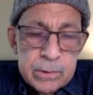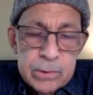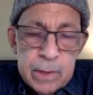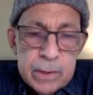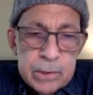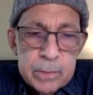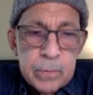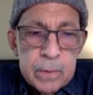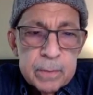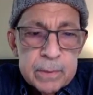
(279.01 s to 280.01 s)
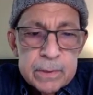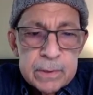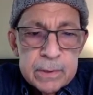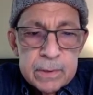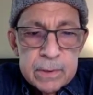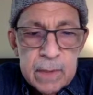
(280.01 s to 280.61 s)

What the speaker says: try to support a business that's